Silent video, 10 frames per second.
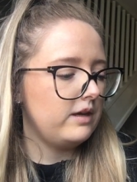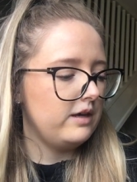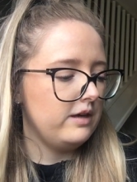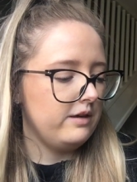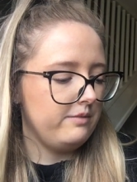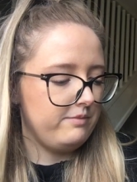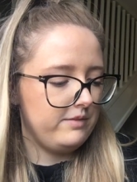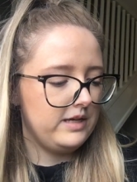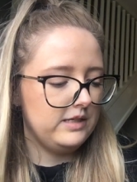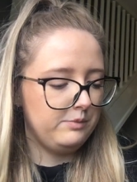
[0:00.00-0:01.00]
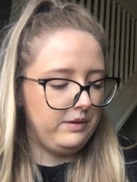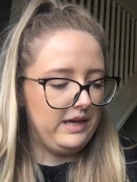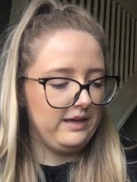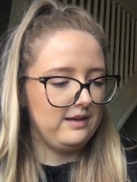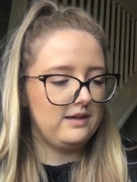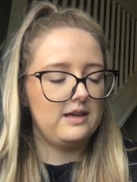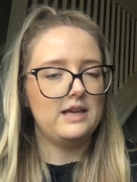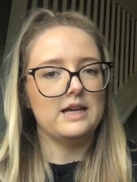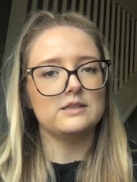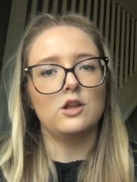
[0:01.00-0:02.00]
Um, he's pink,
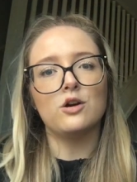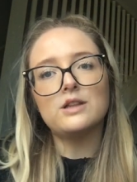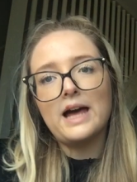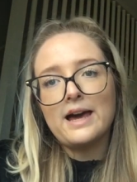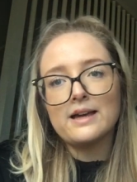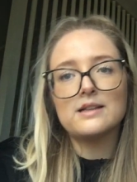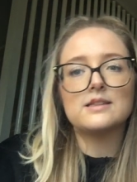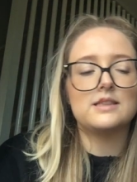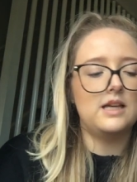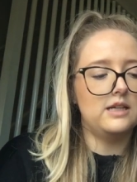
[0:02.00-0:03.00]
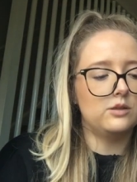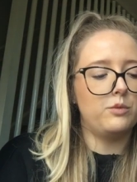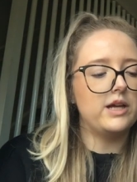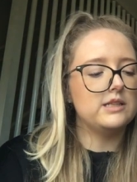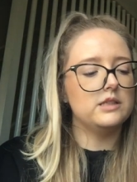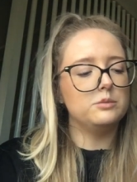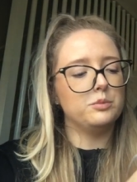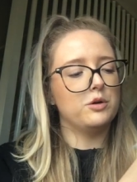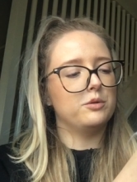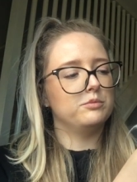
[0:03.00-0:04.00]
he has long legs, he has a weighted
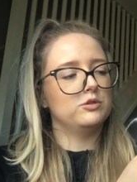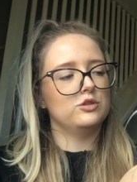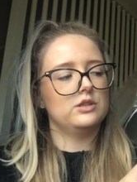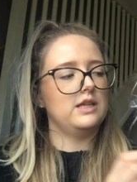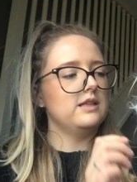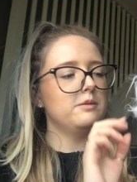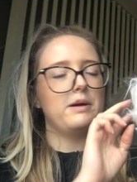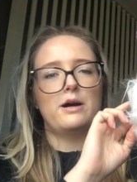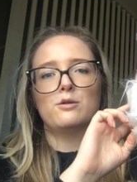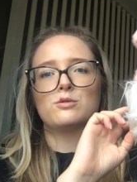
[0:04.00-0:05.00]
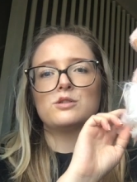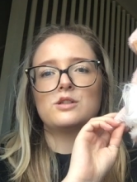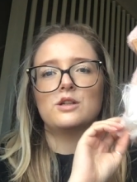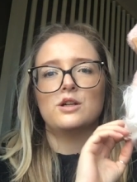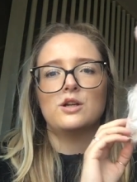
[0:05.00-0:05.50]
bum, just like the mouse.